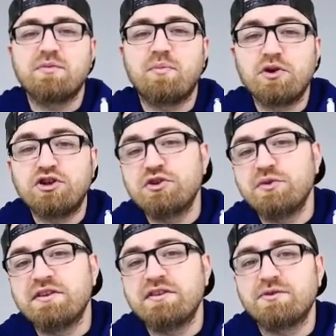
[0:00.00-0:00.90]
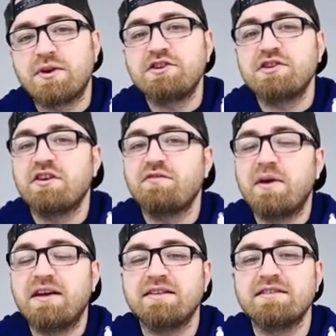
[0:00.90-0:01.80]
to push you in the direction of
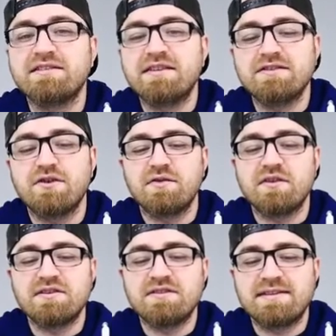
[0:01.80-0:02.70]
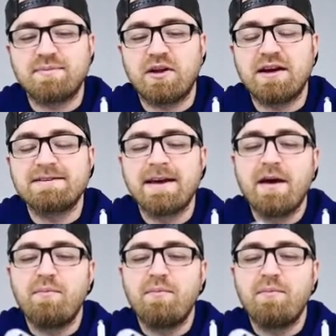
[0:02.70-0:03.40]
picking the 6 over the 6 Plus.